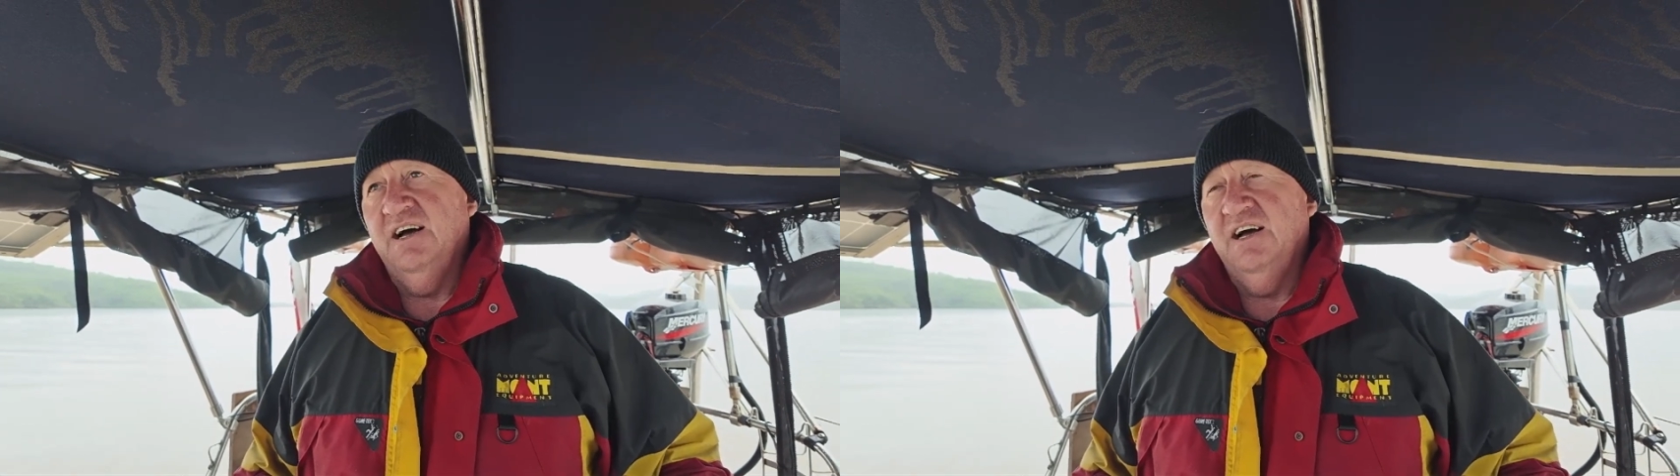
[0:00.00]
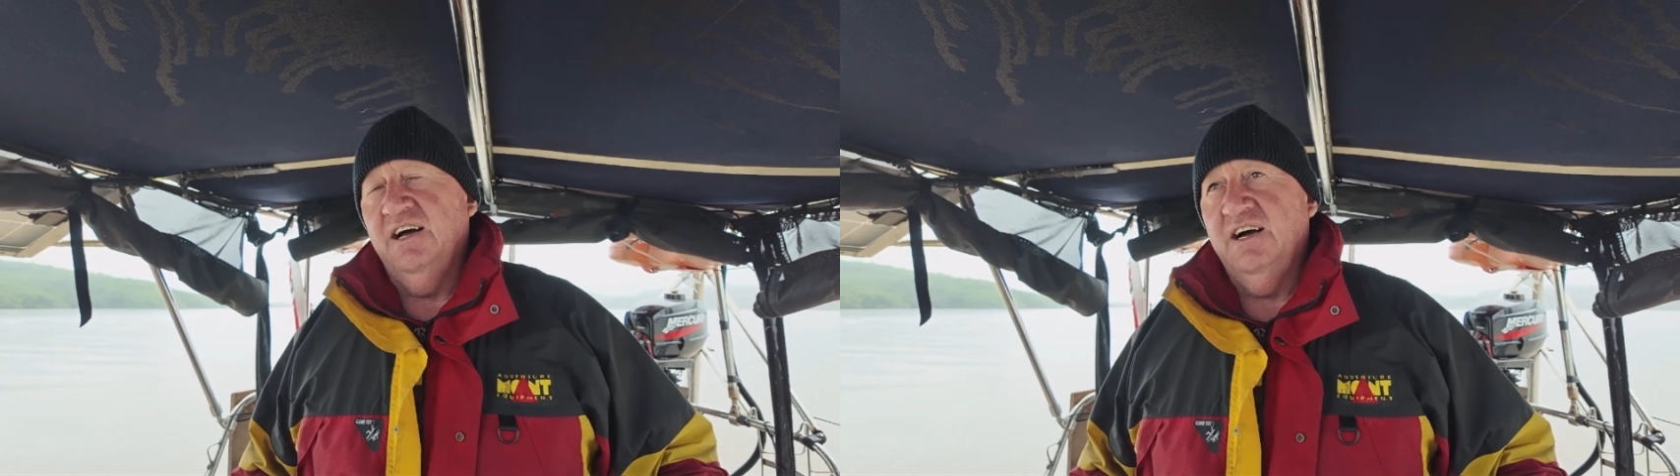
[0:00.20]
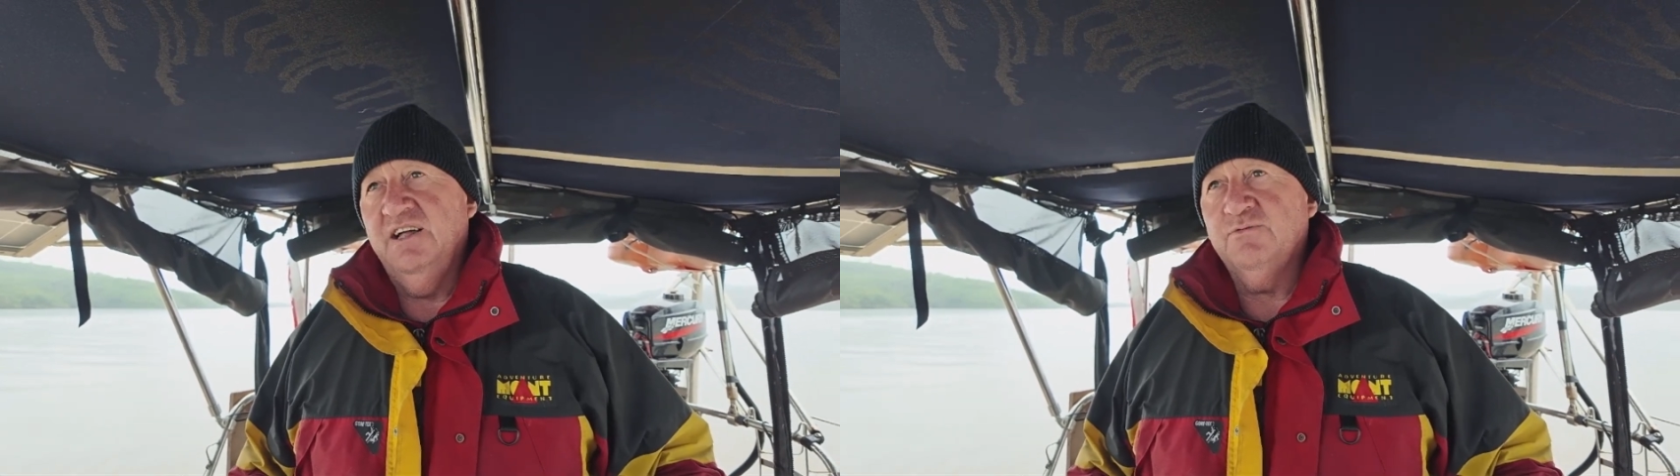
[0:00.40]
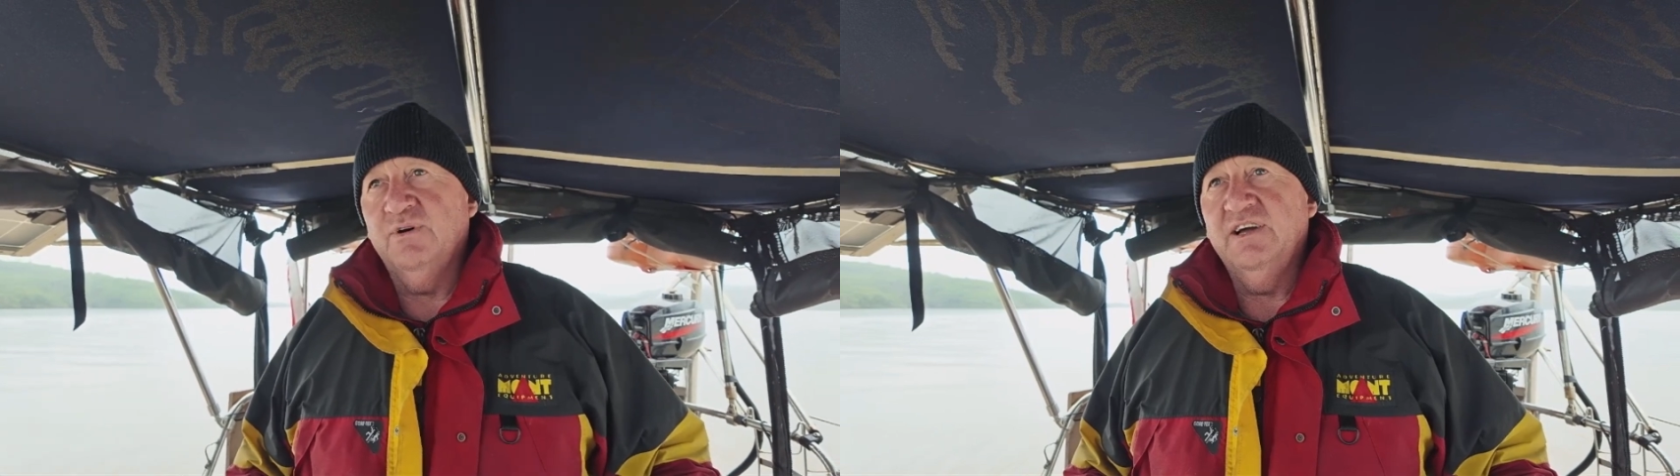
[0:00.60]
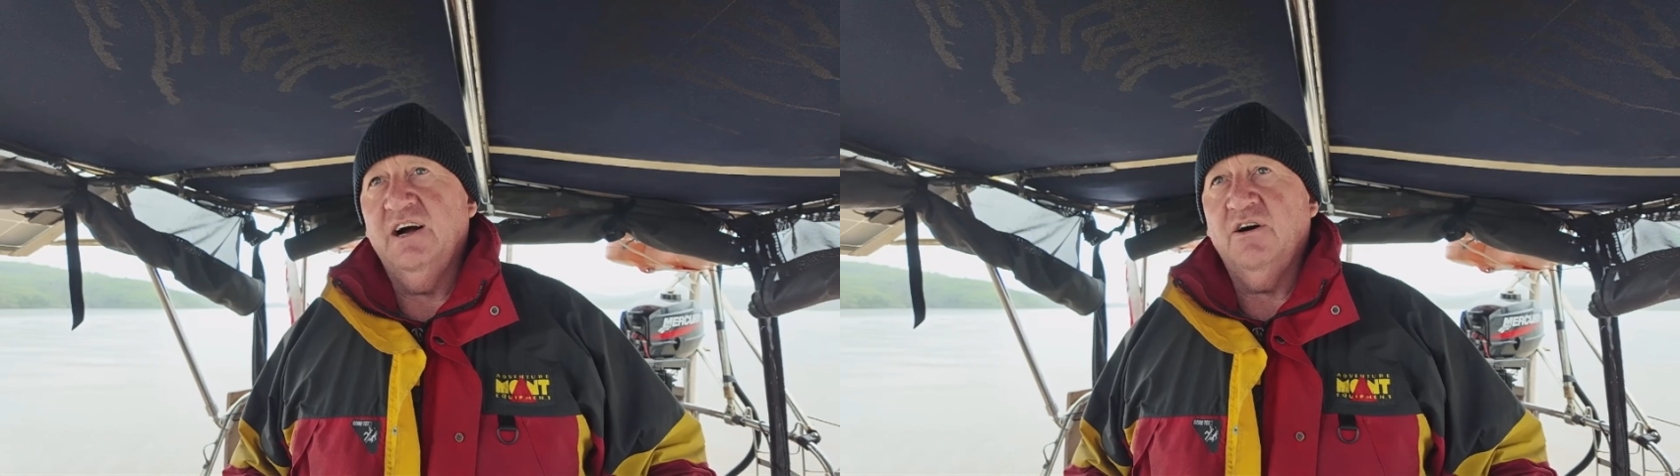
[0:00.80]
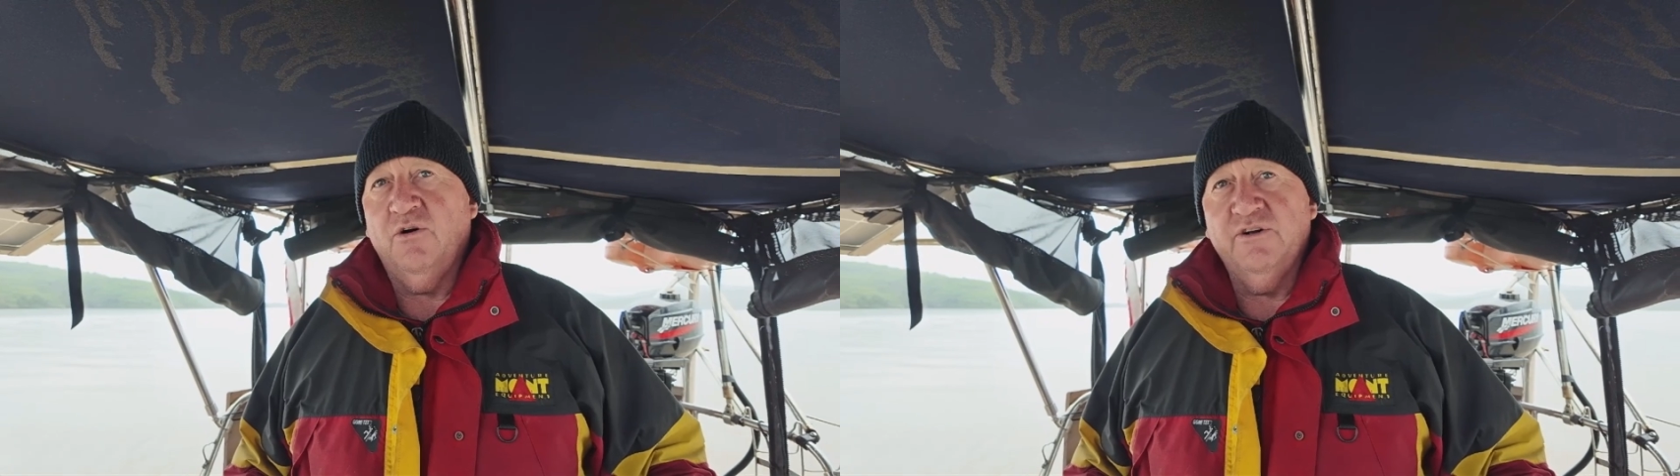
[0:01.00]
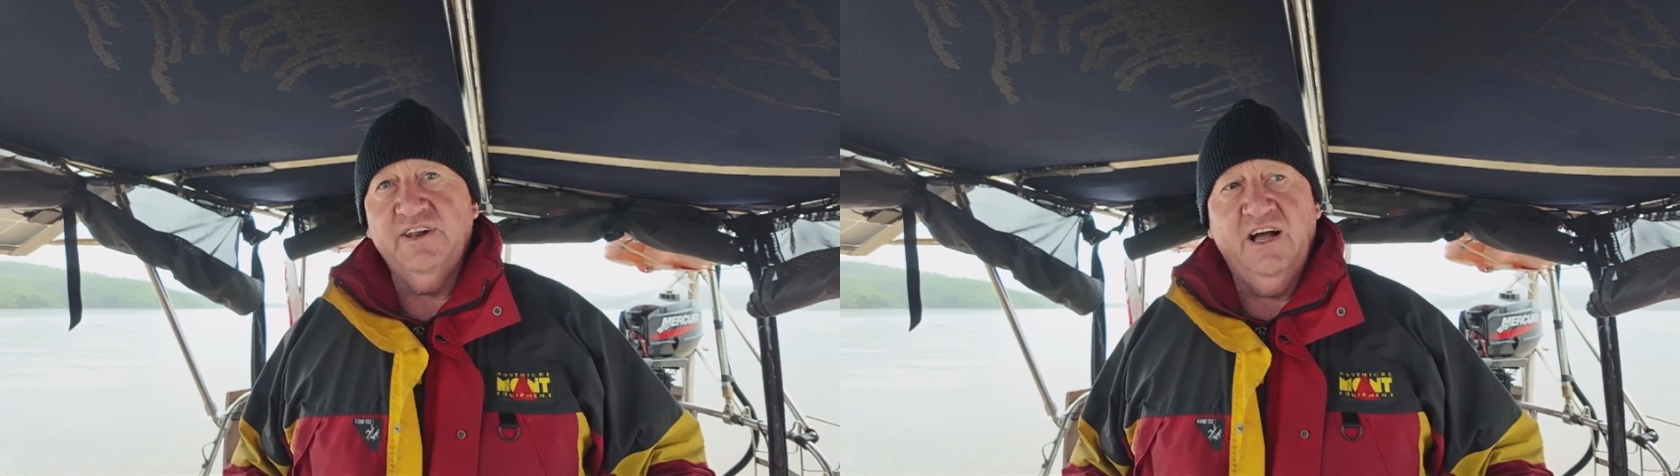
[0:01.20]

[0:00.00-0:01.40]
And we are on